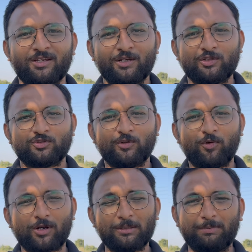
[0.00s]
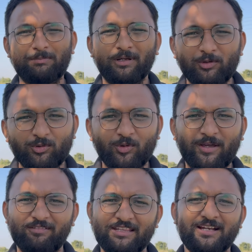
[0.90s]
So for the people who know
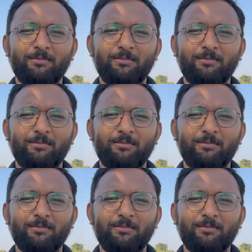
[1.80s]
everything